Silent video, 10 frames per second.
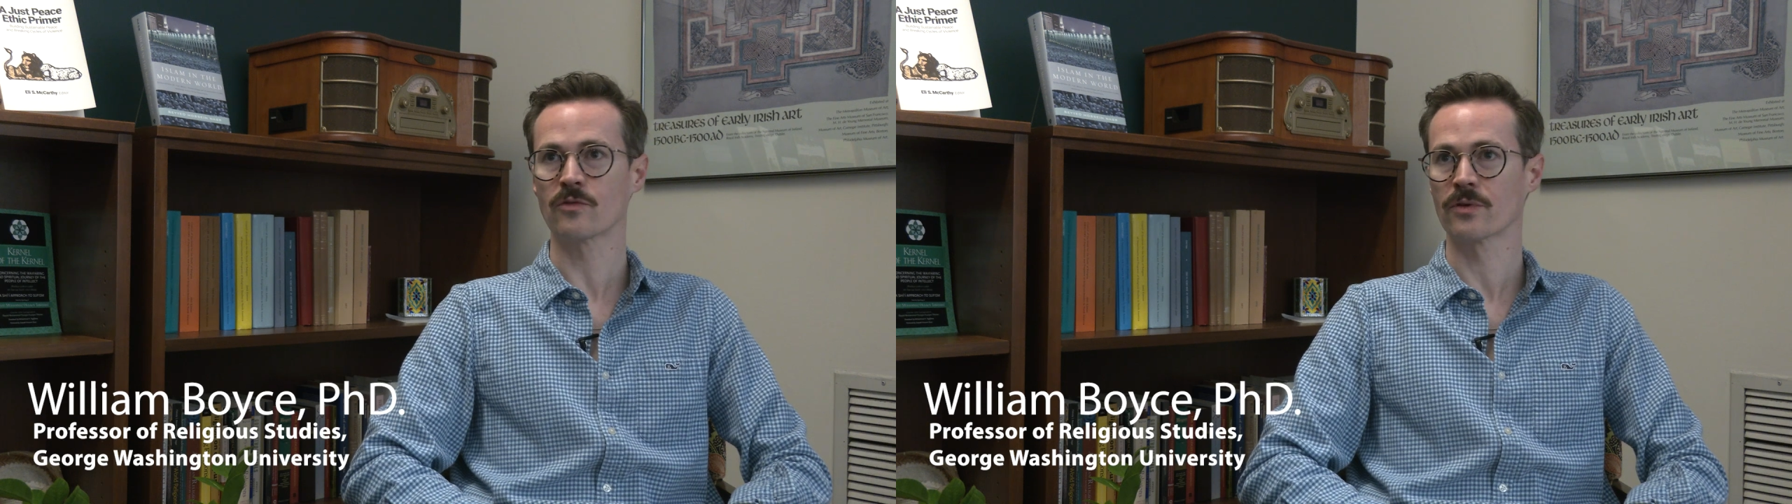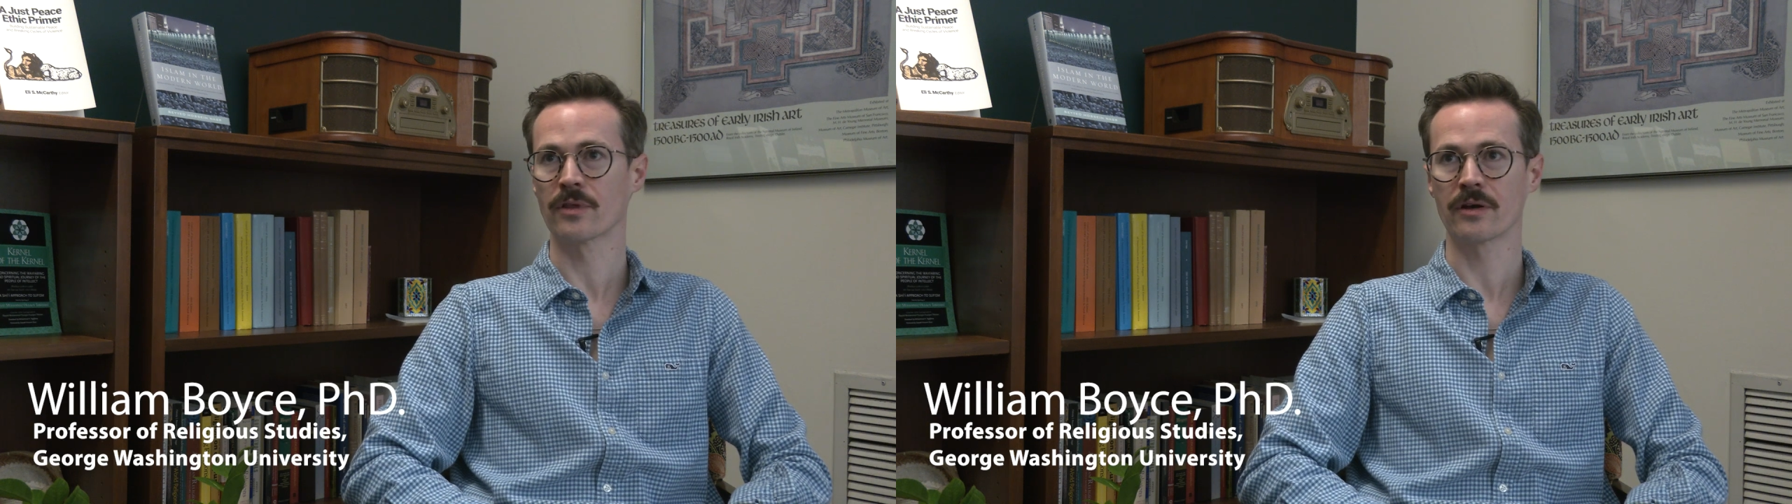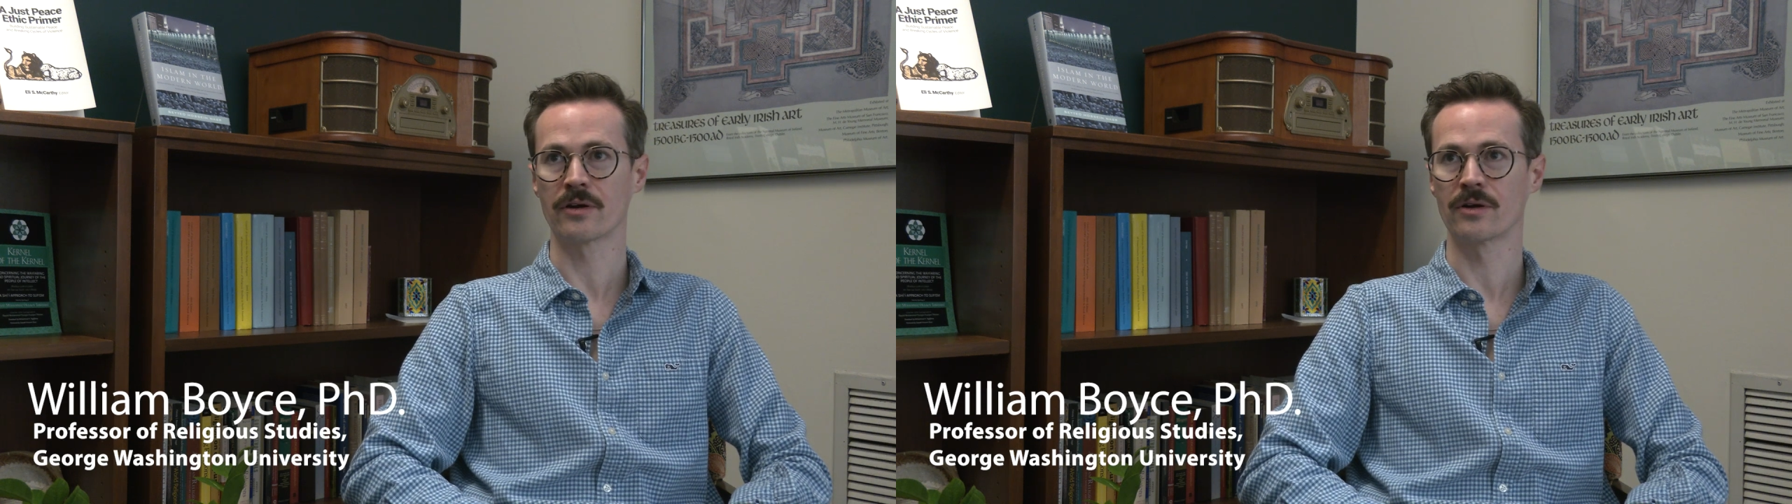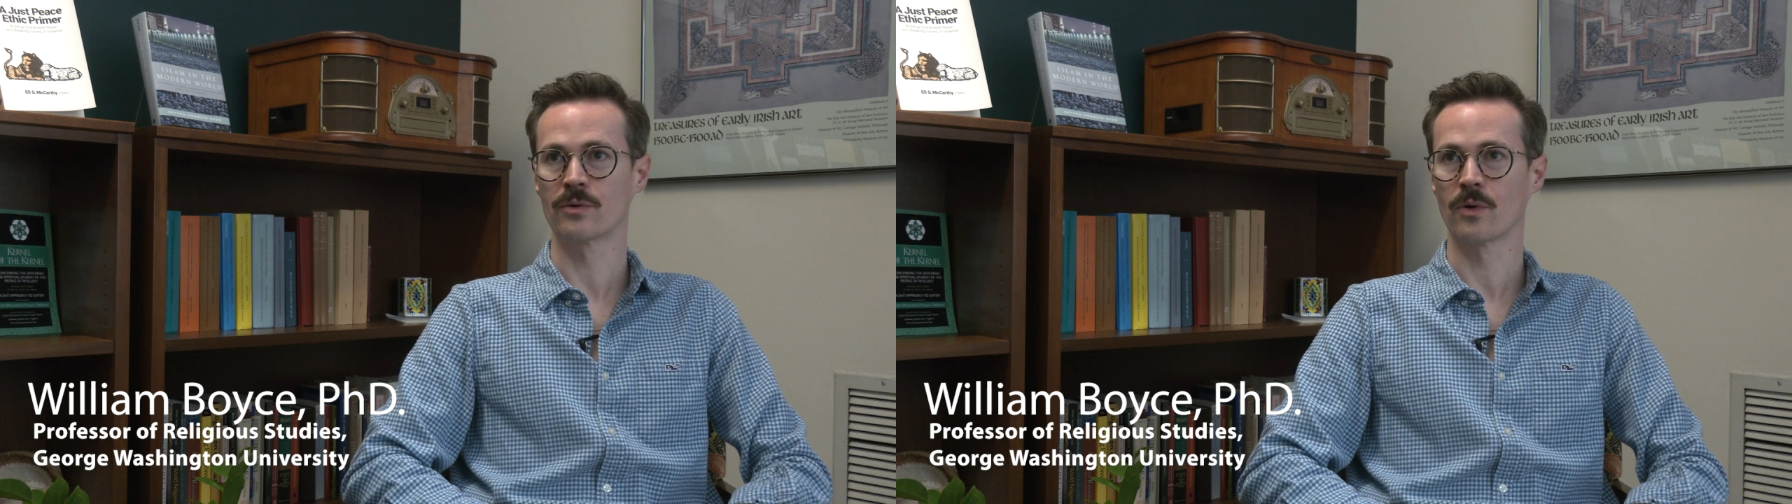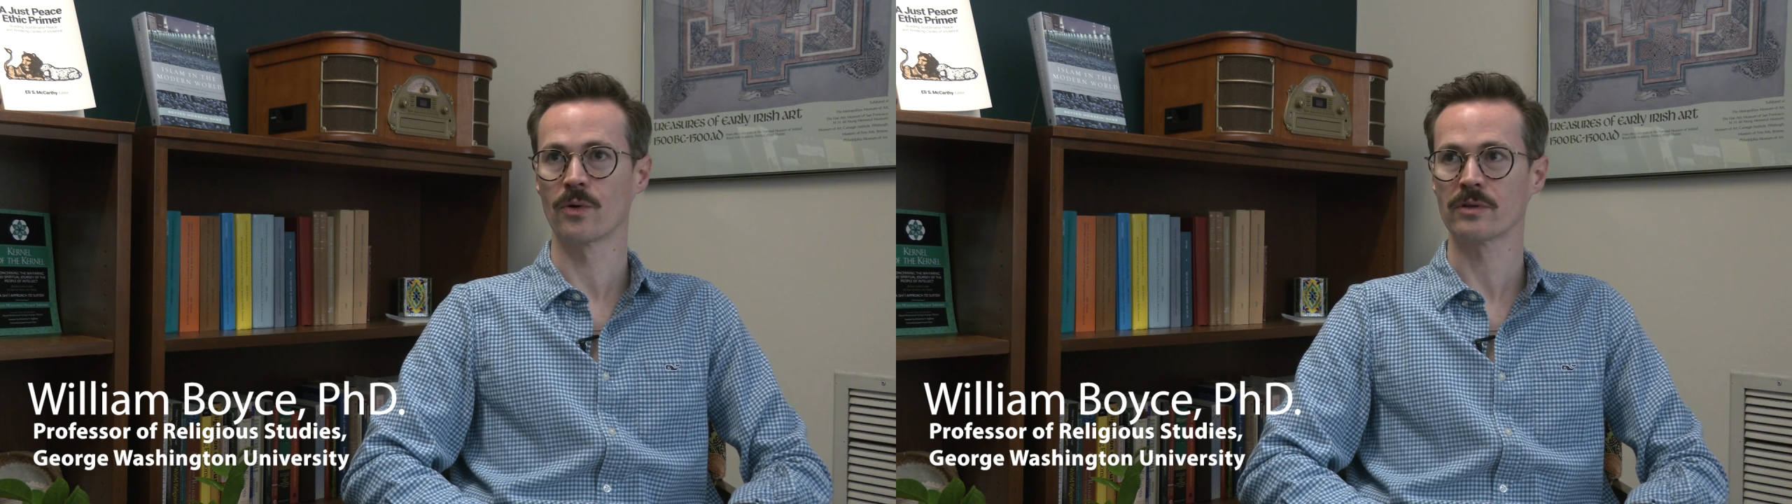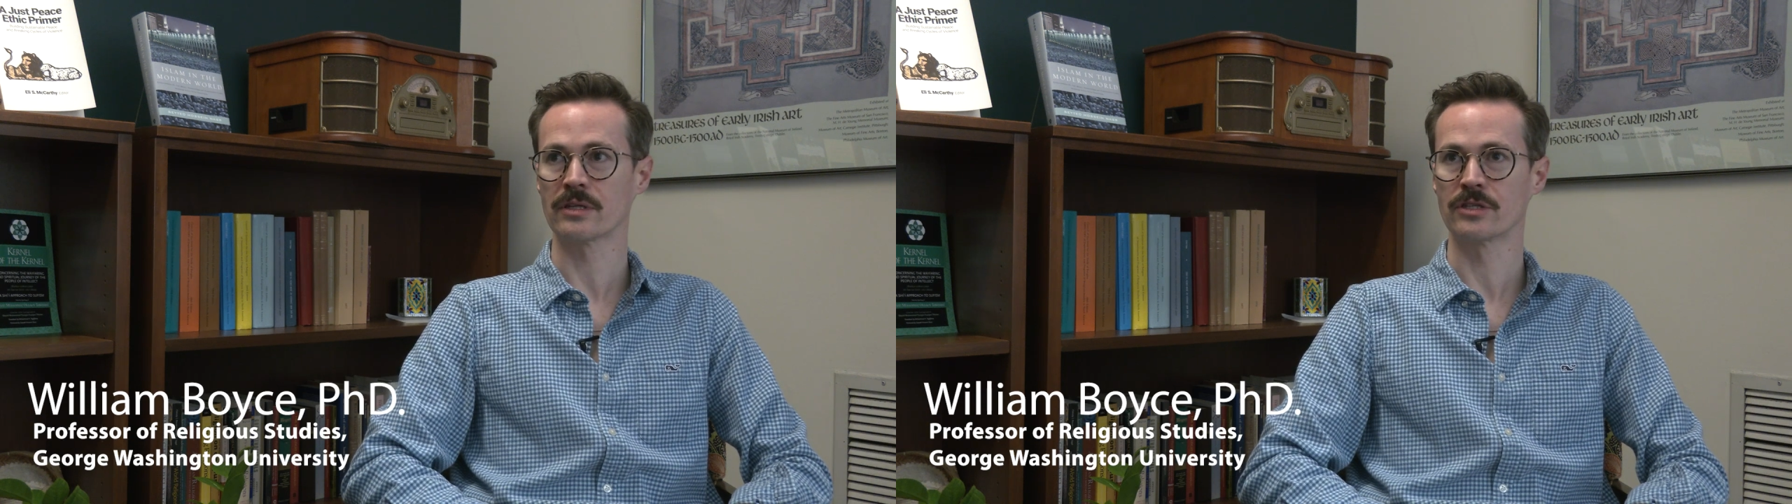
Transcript: for their role